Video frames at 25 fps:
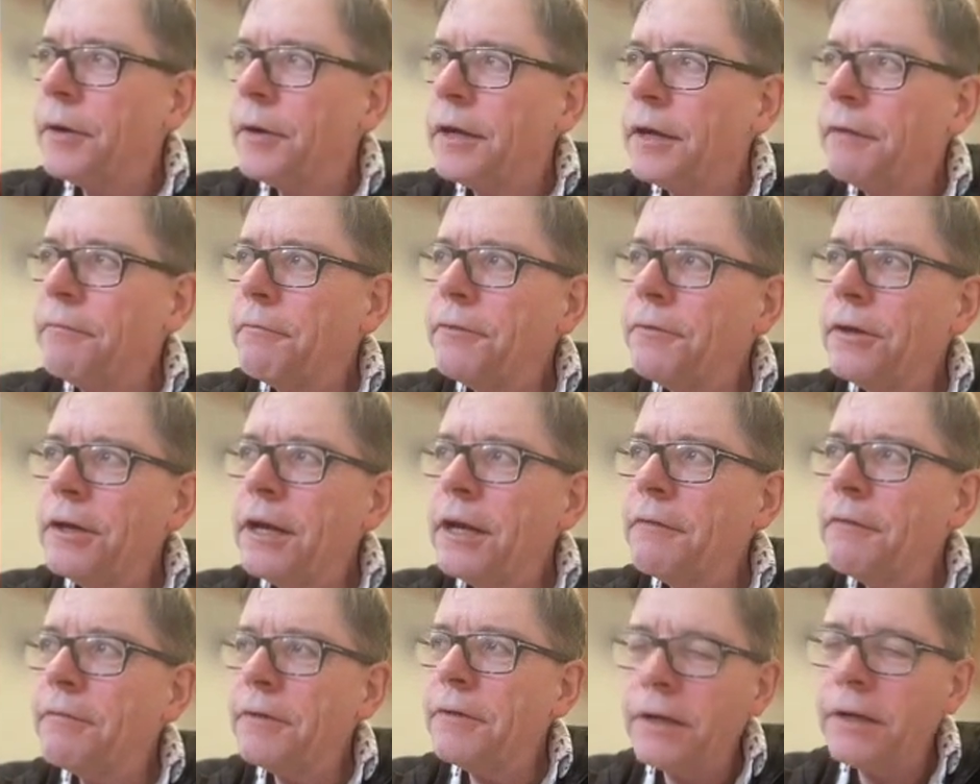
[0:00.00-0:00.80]
But if you
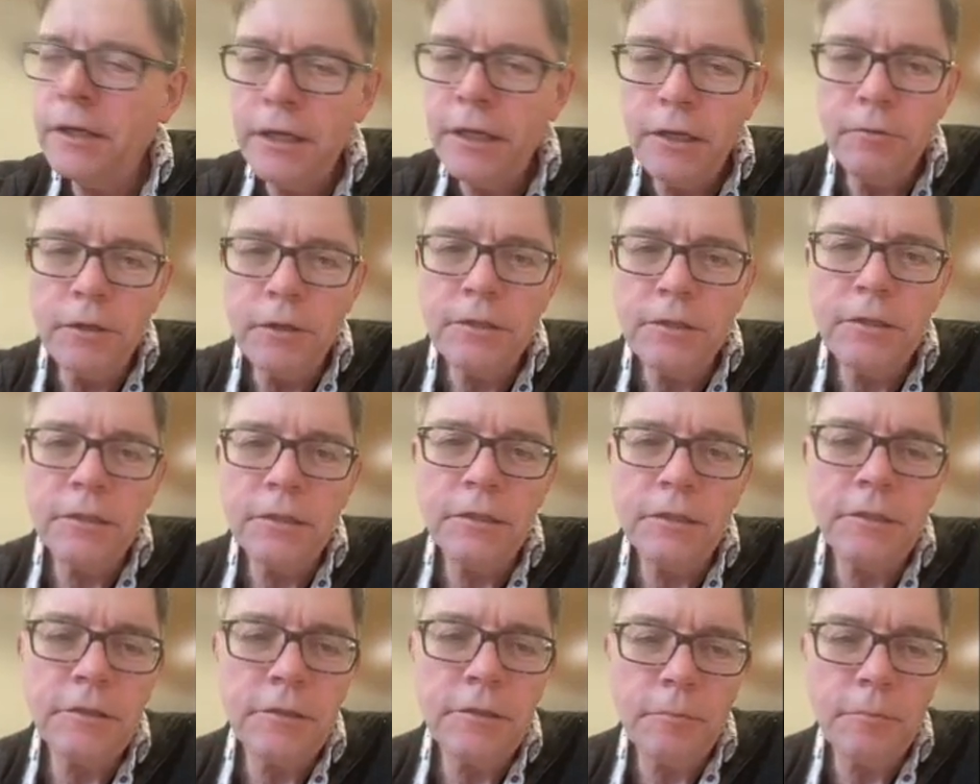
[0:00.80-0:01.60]
have any
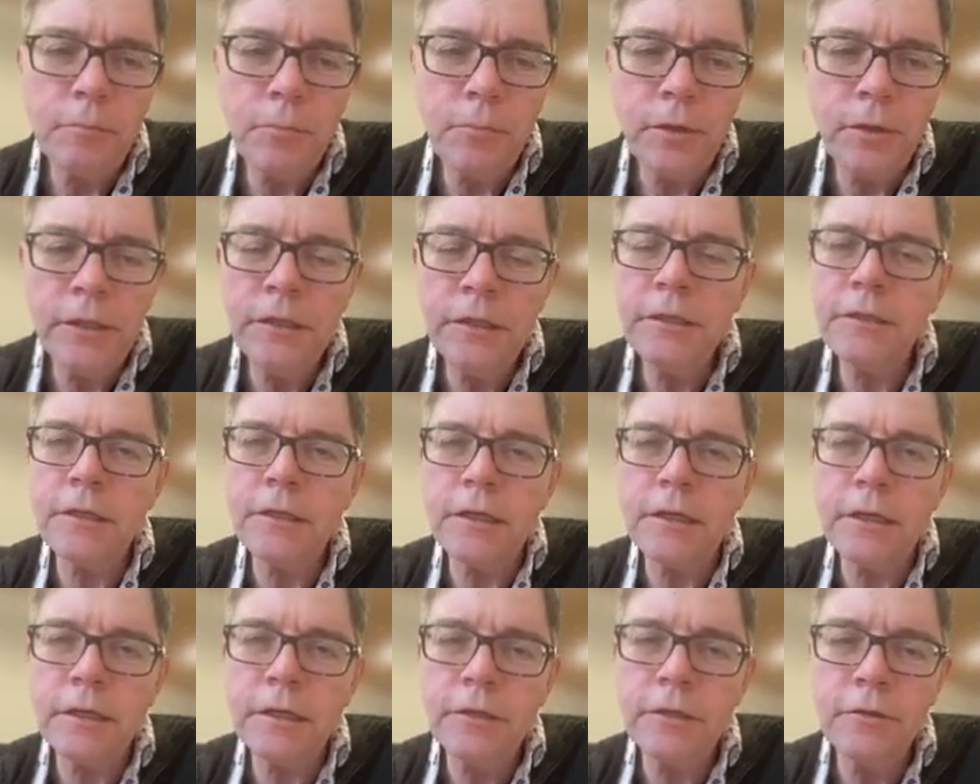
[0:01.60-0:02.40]
questions,
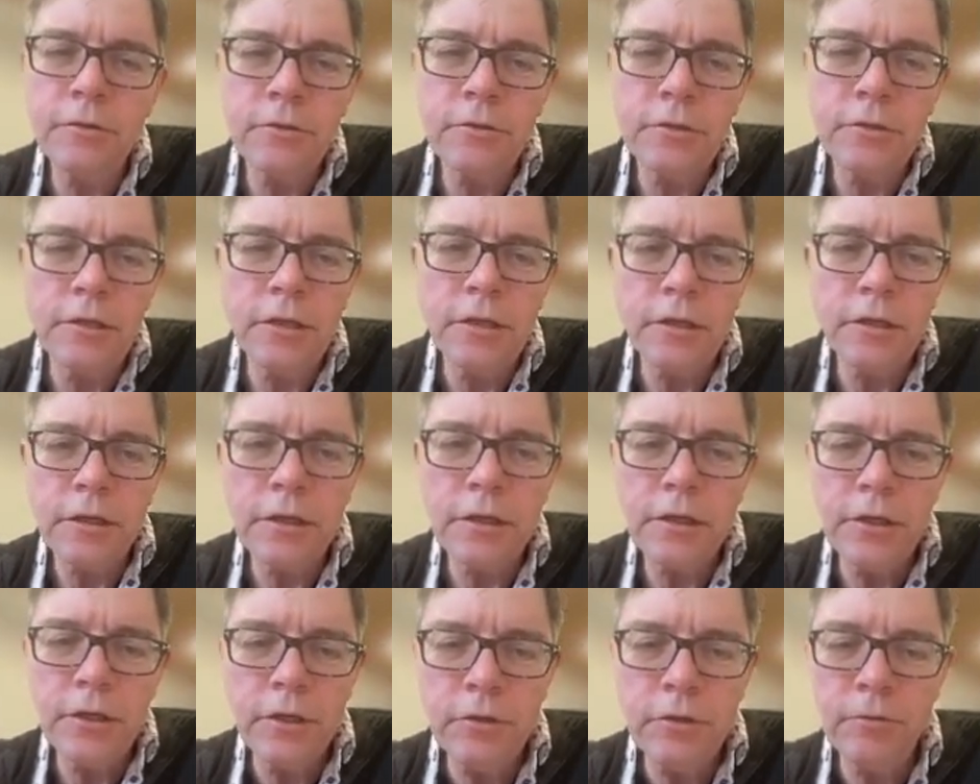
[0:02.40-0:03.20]
please use the
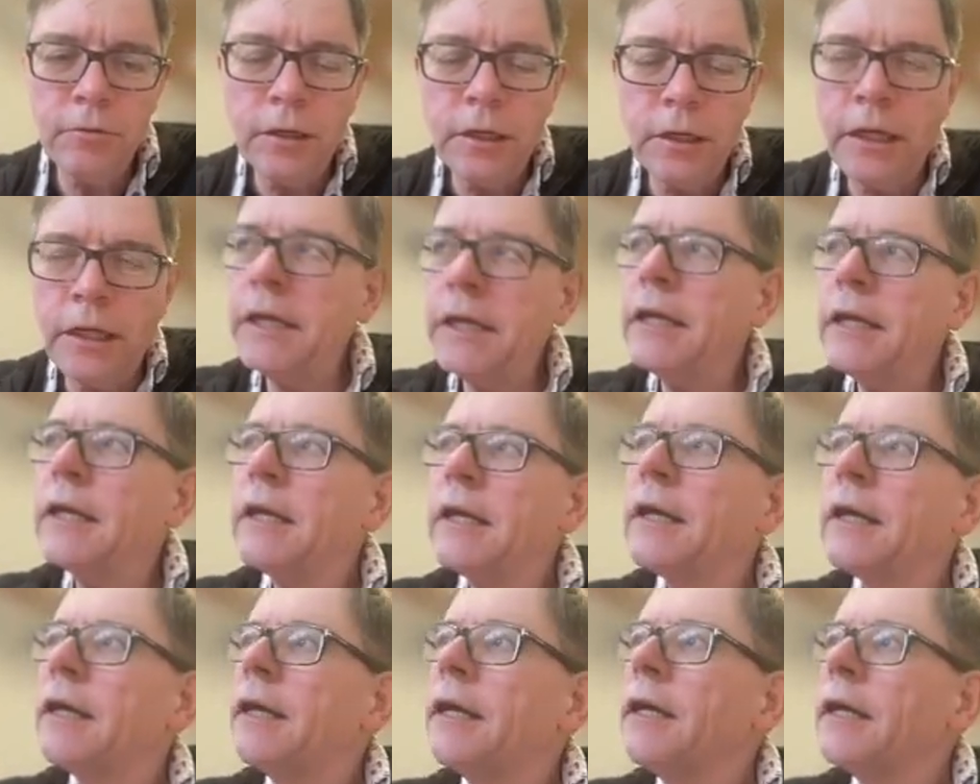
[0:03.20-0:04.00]

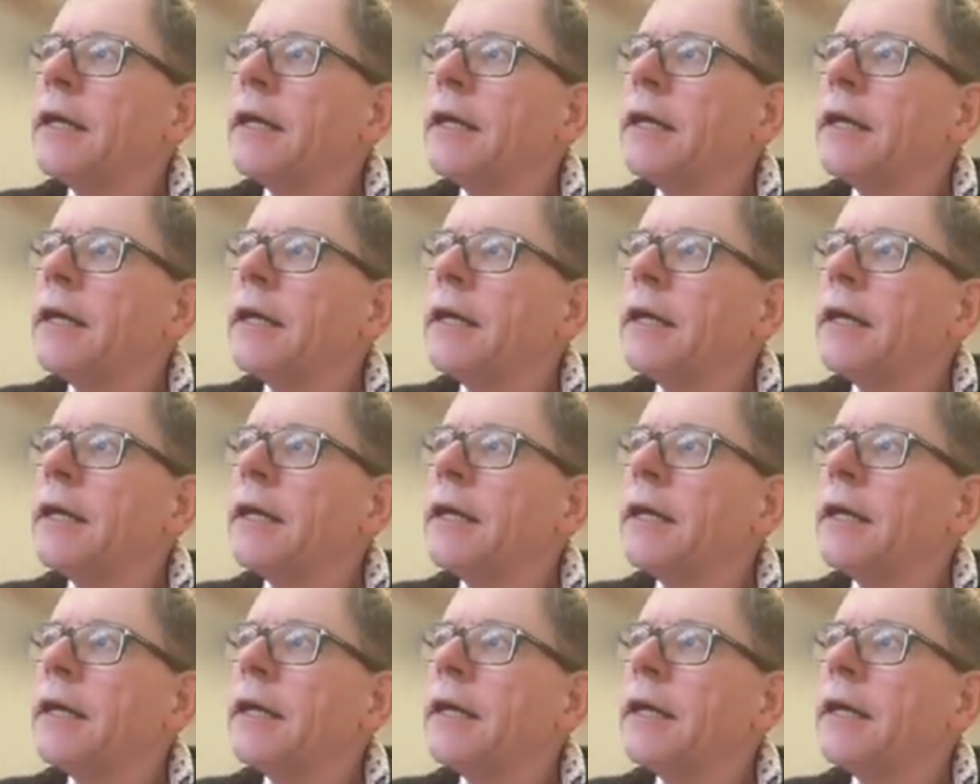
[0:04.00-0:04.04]
Q&A